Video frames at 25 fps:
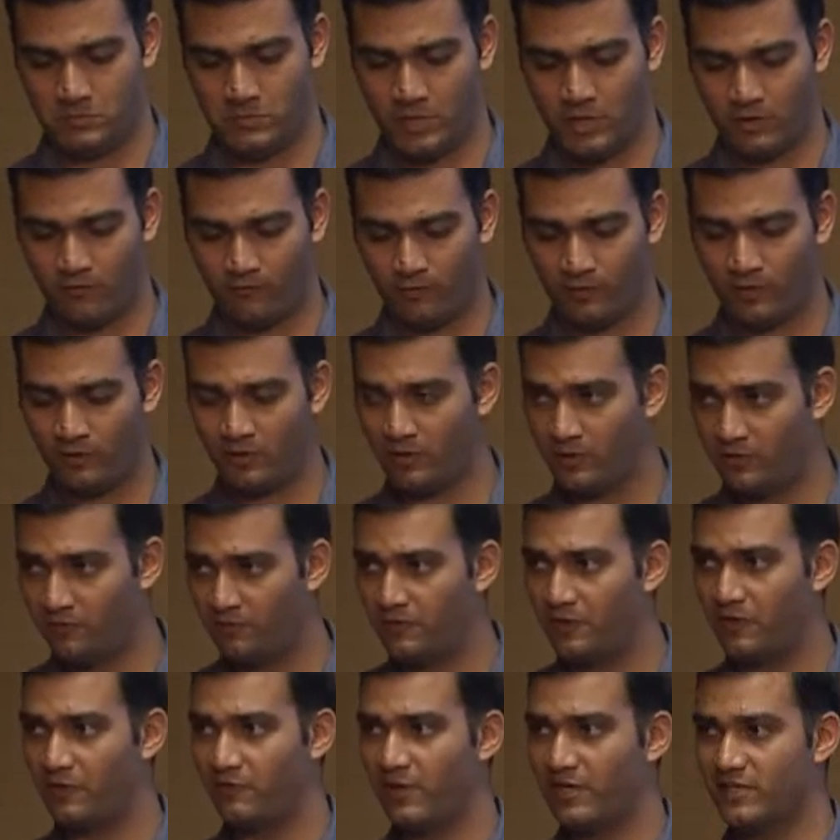If
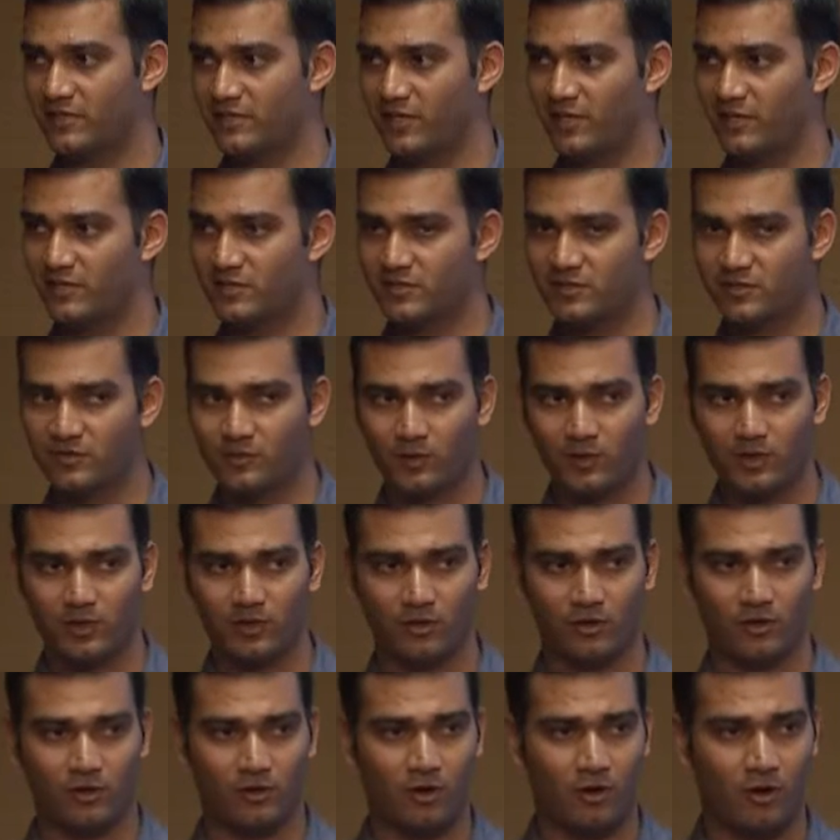a device gets stolen
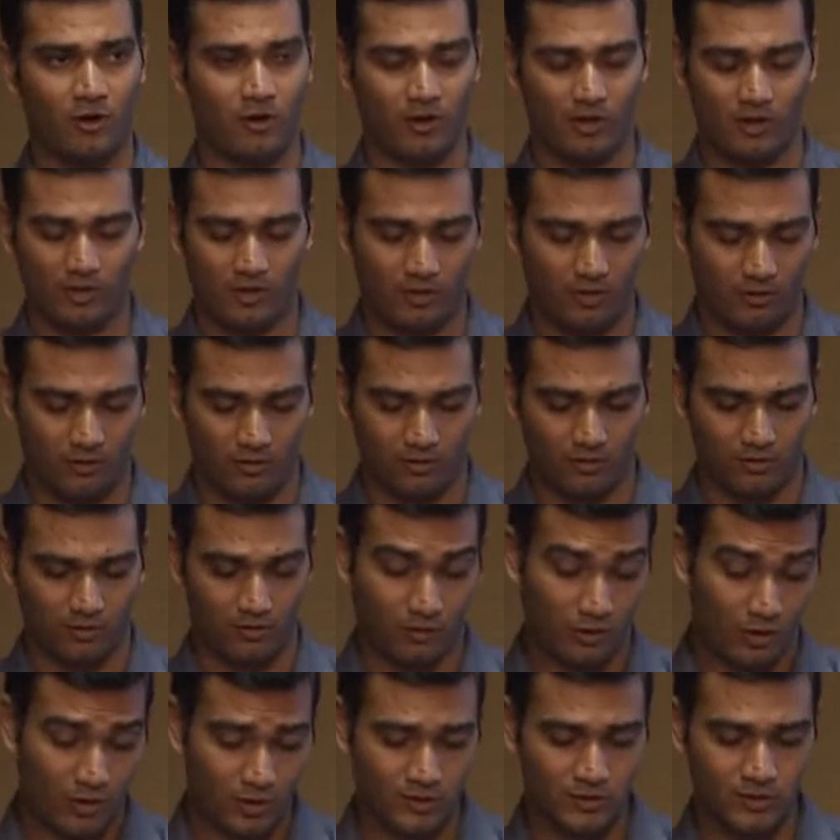or
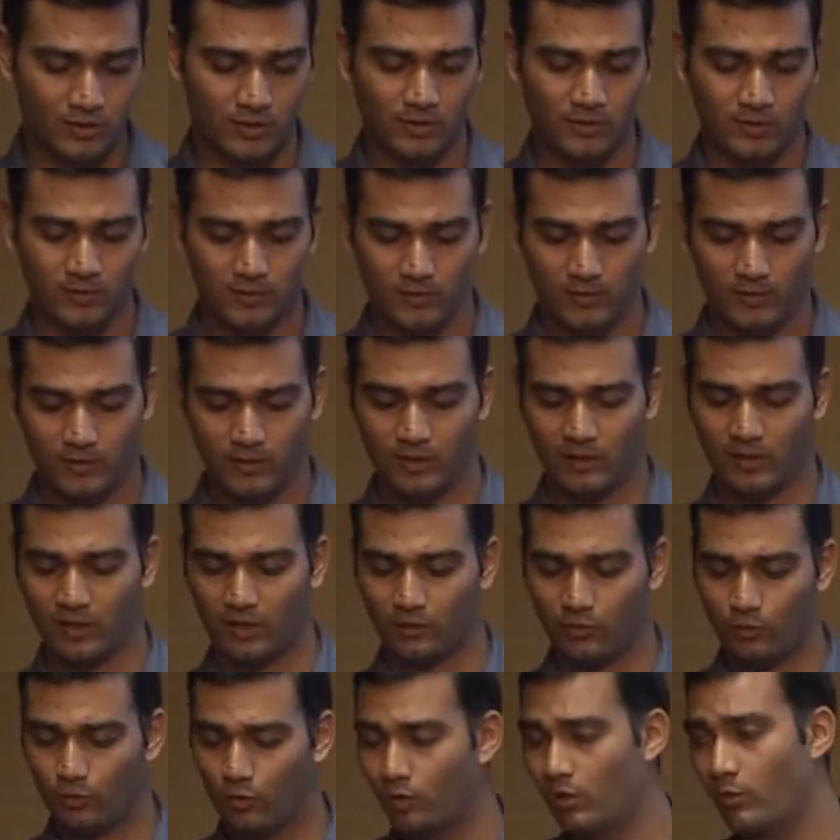lost, he
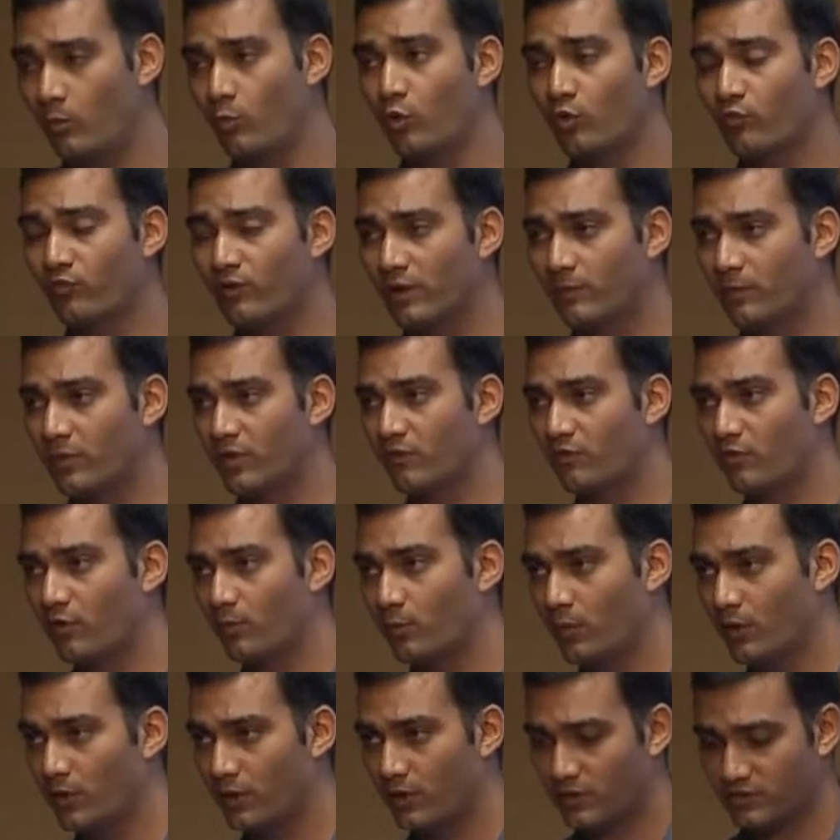can go remote wipe it
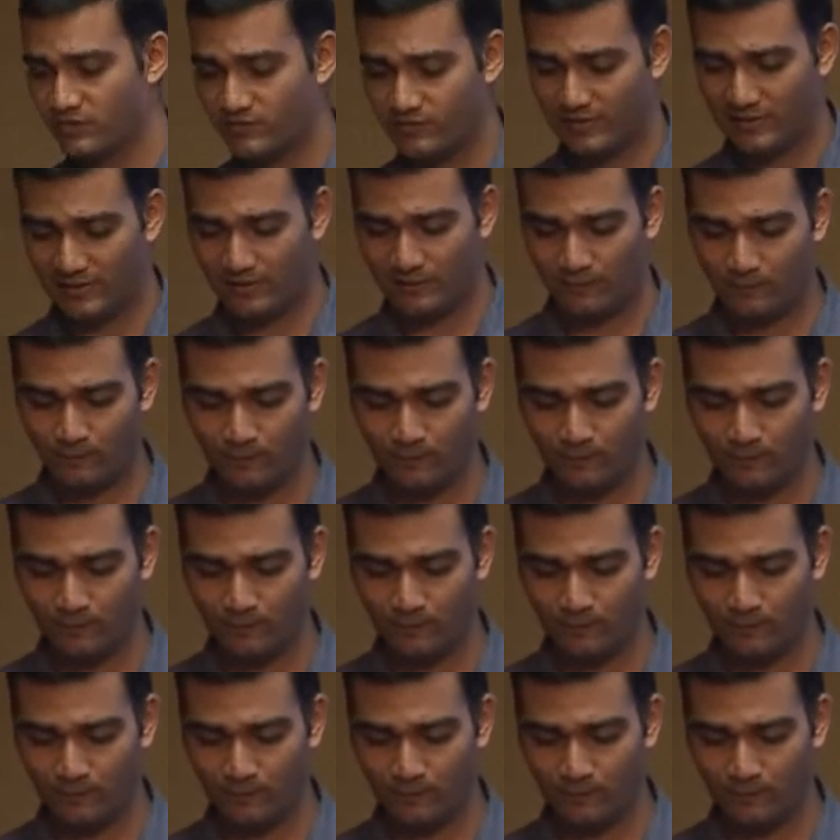from here as well.